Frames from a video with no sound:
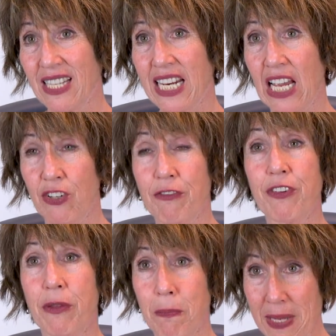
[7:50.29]
Like I look for
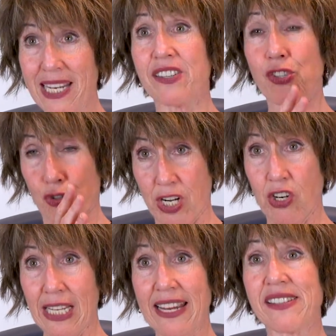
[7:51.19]
the biggest
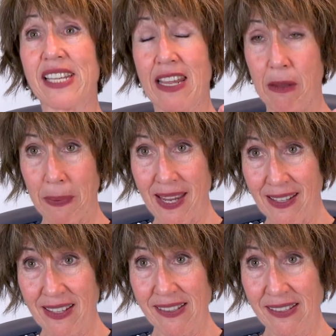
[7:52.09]
trigger, like say the
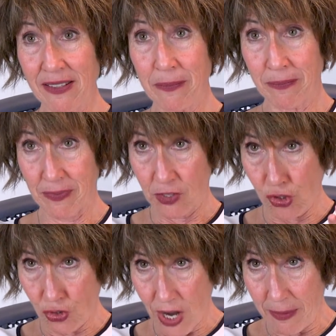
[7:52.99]
PANDAS,
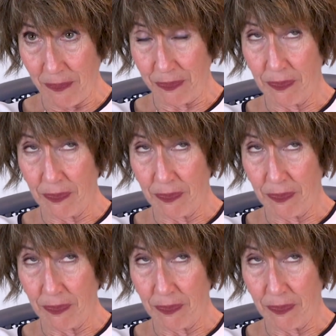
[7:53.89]
strep,